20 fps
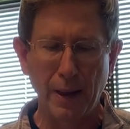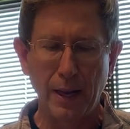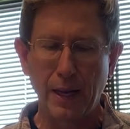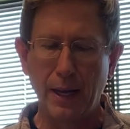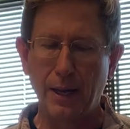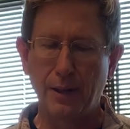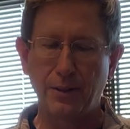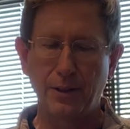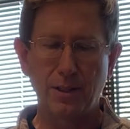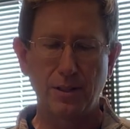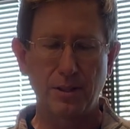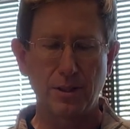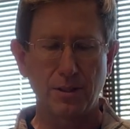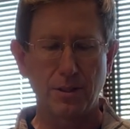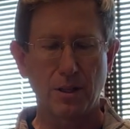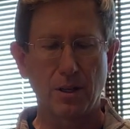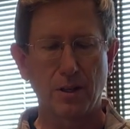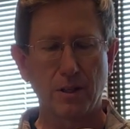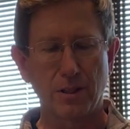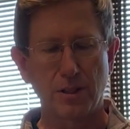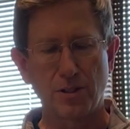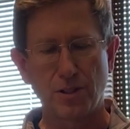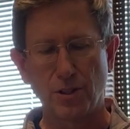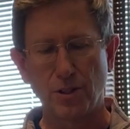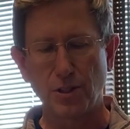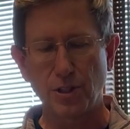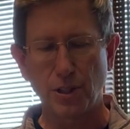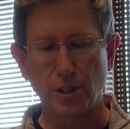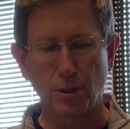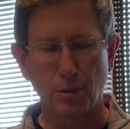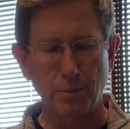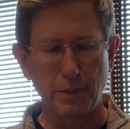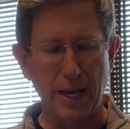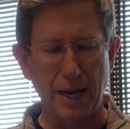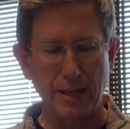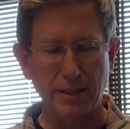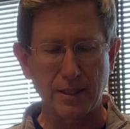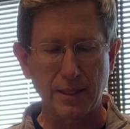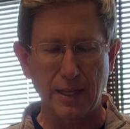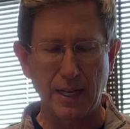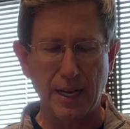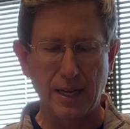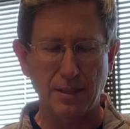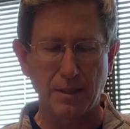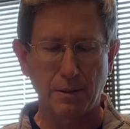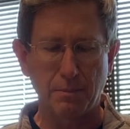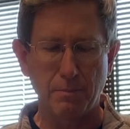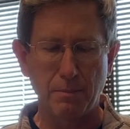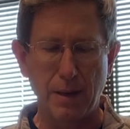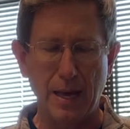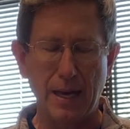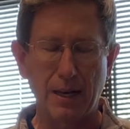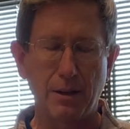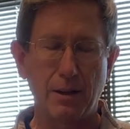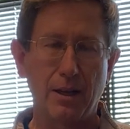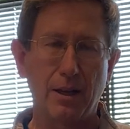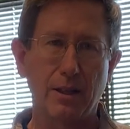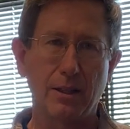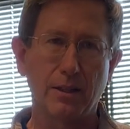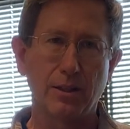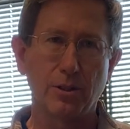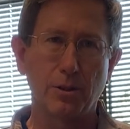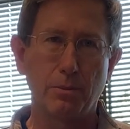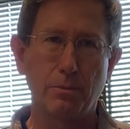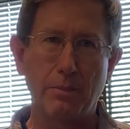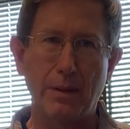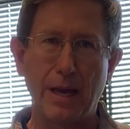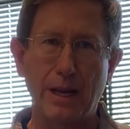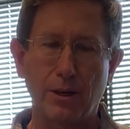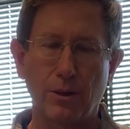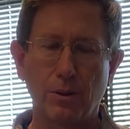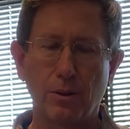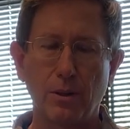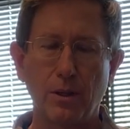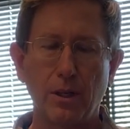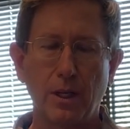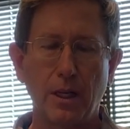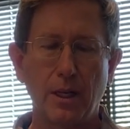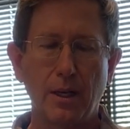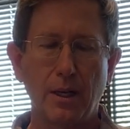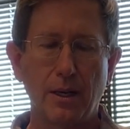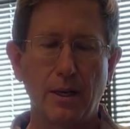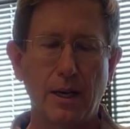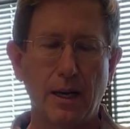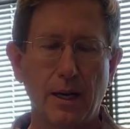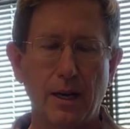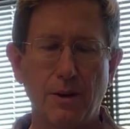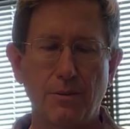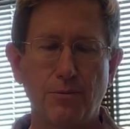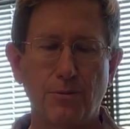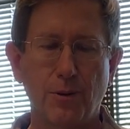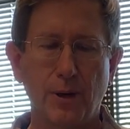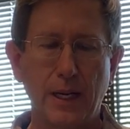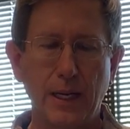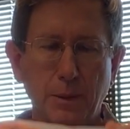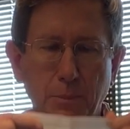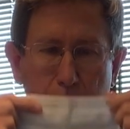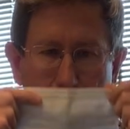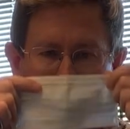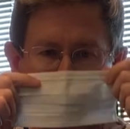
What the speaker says: And this is called a surgical mask. It has a little metal frame in